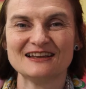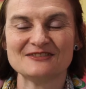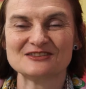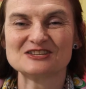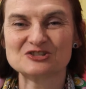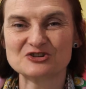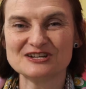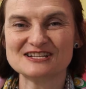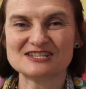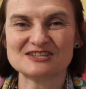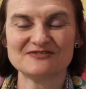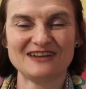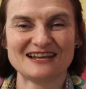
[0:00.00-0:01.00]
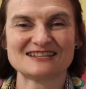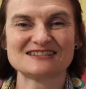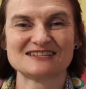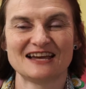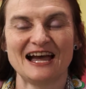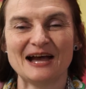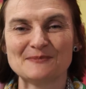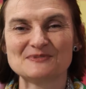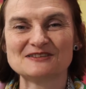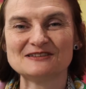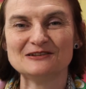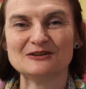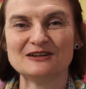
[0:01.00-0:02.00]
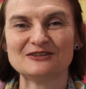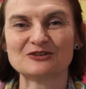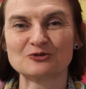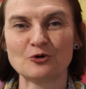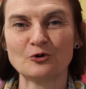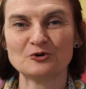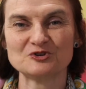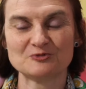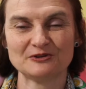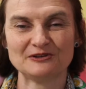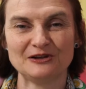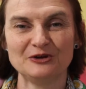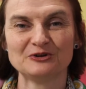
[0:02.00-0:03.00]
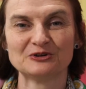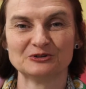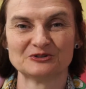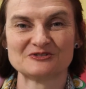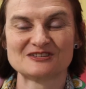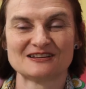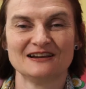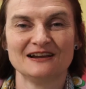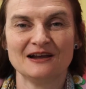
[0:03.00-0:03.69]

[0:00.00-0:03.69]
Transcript: the streets of Leicester absolutely thronged with locals,